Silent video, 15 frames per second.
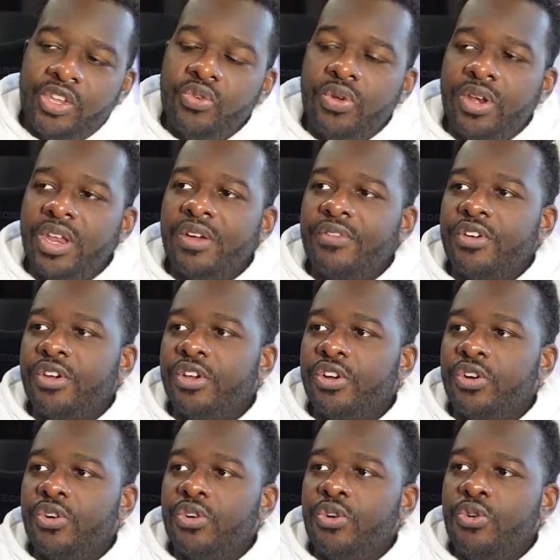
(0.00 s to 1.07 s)
you would never
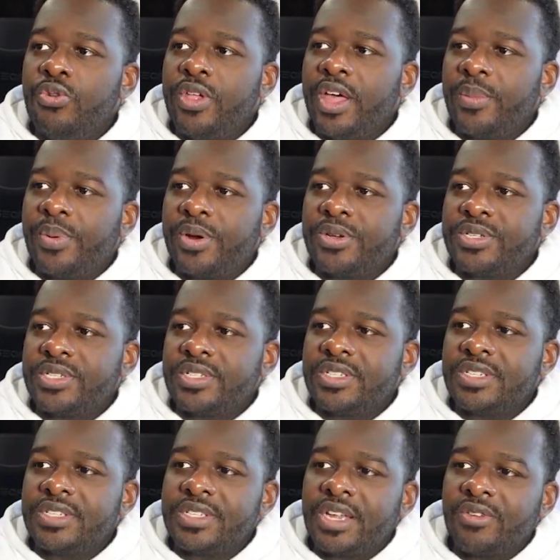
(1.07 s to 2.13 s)
know who that person
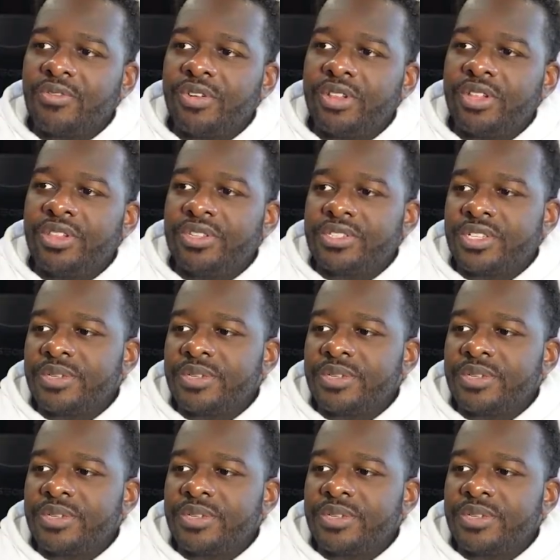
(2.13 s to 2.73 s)
is that really looks